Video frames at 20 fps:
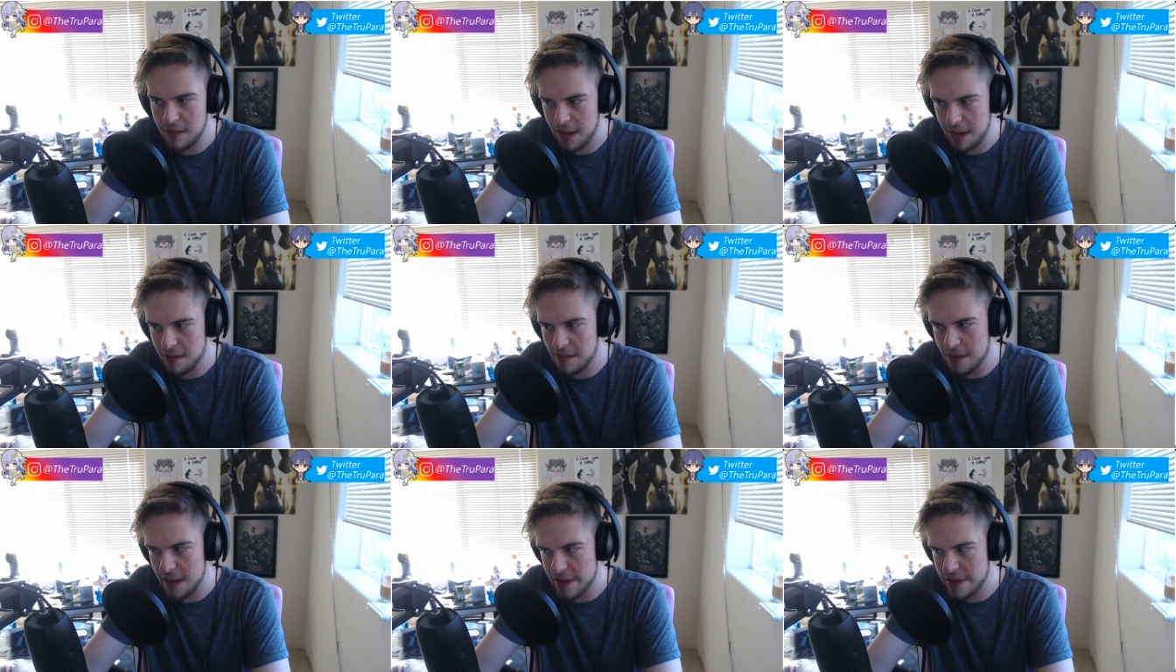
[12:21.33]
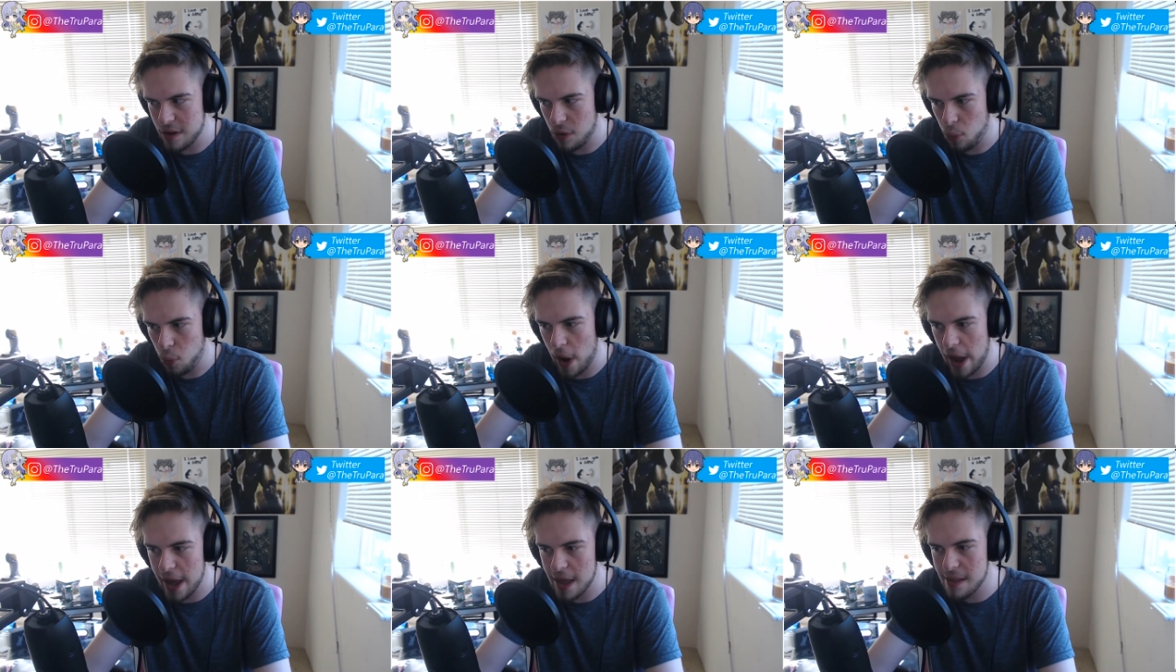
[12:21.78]
It's a
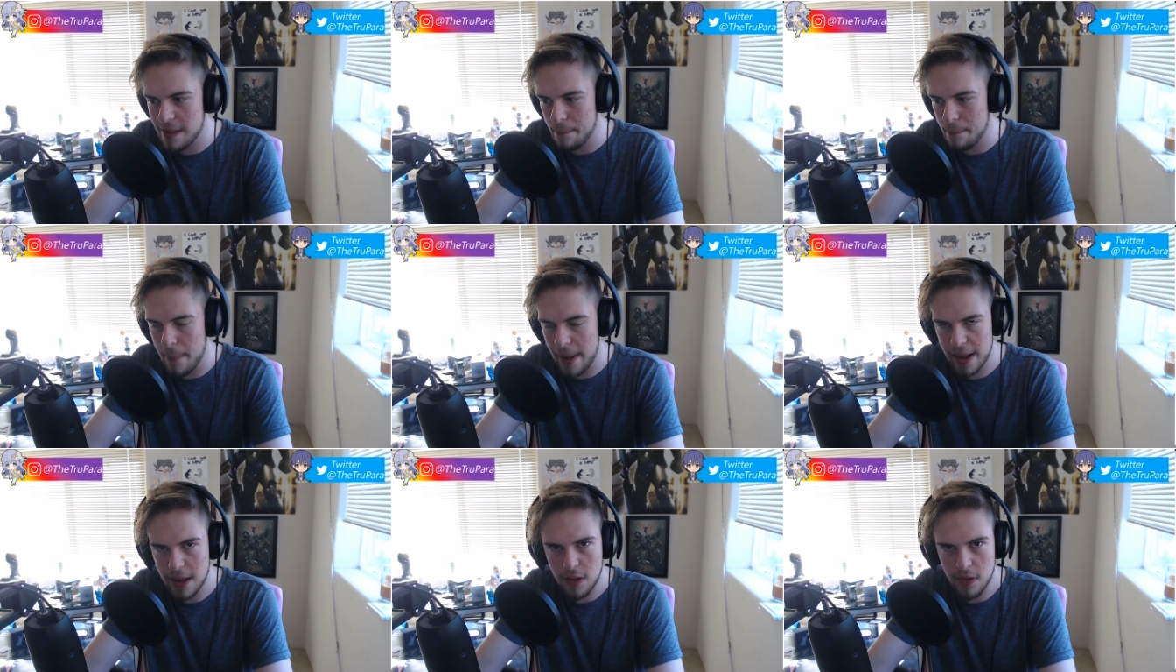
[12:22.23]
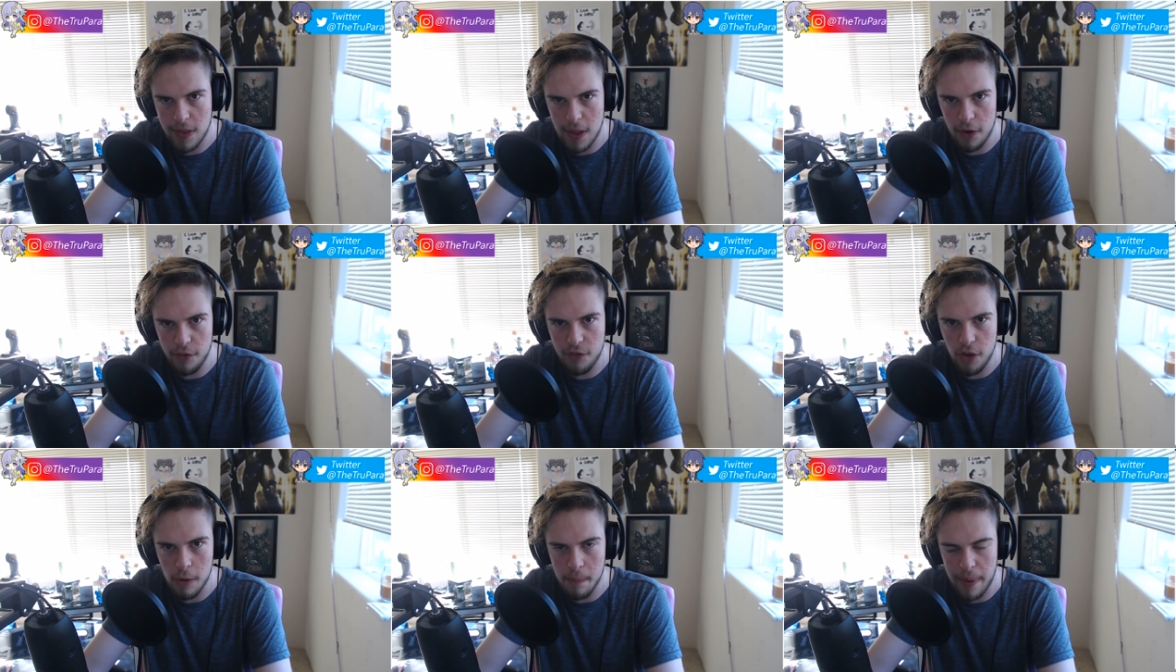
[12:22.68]
way to make
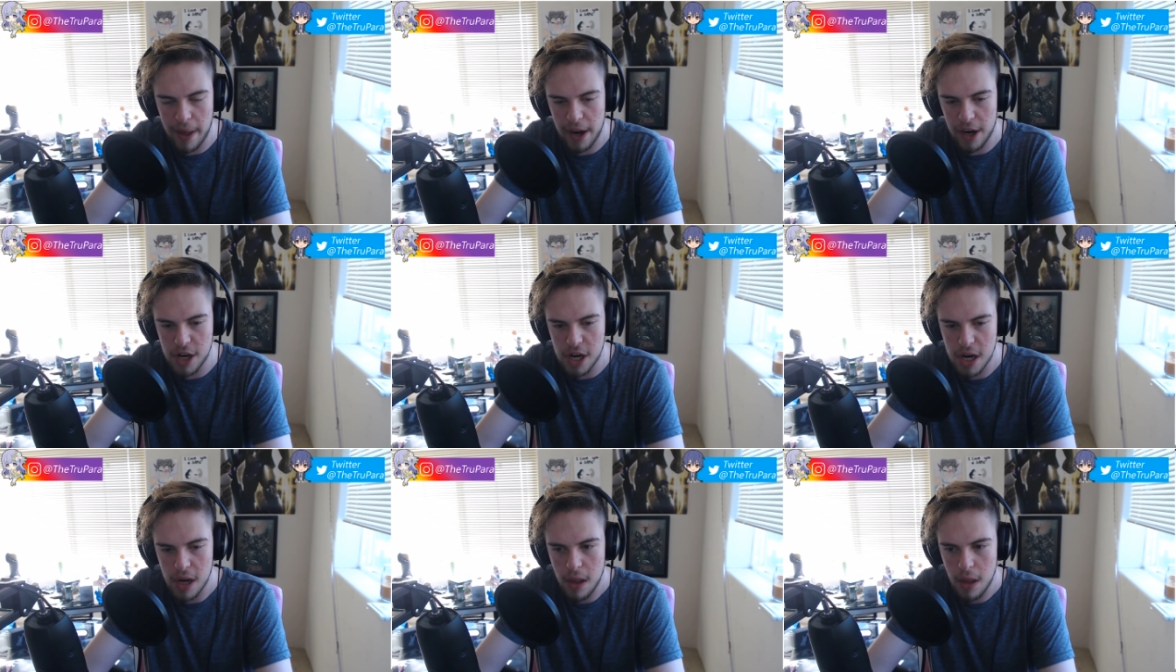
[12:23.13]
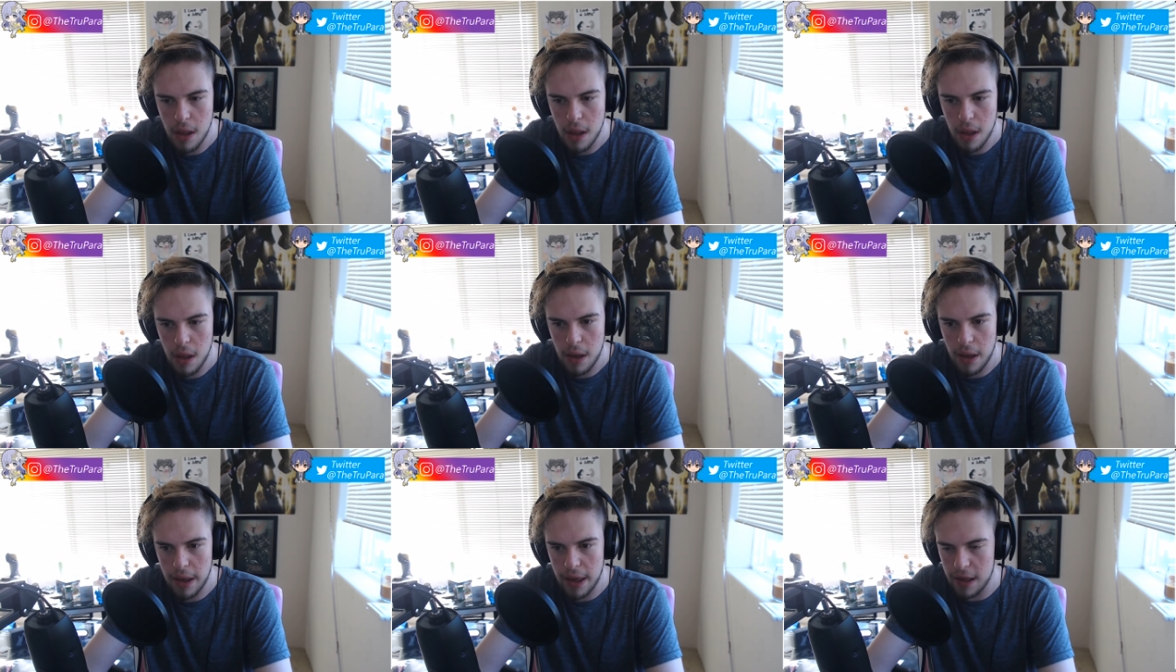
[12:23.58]
yourself feel better.
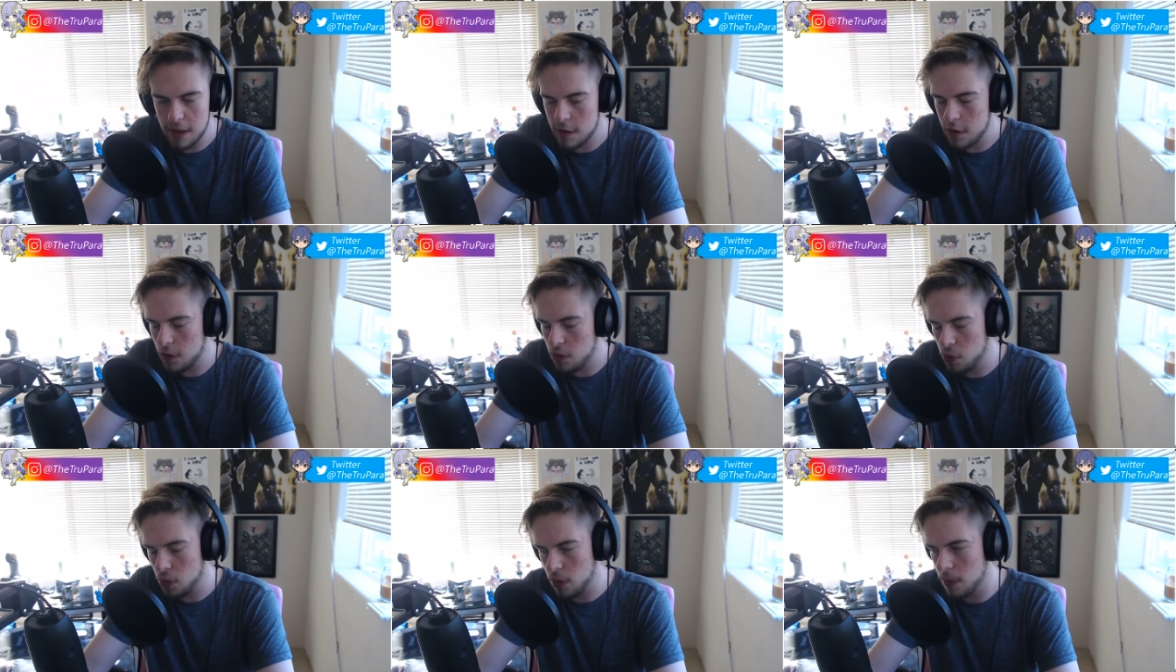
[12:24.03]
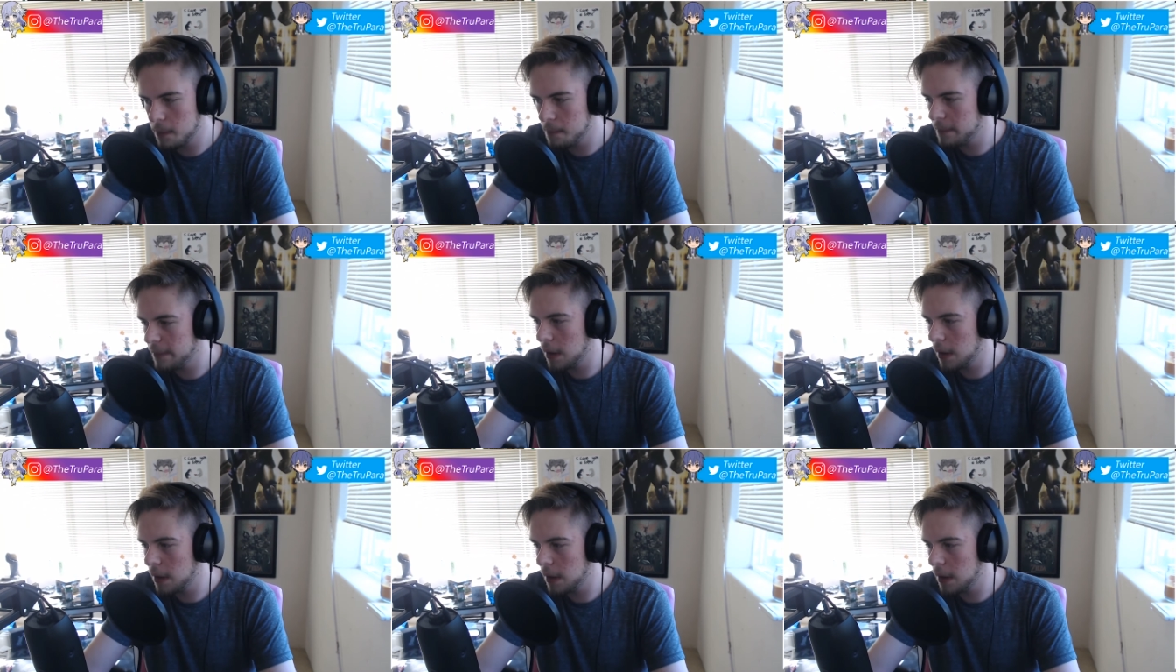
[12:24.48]
It's a tool.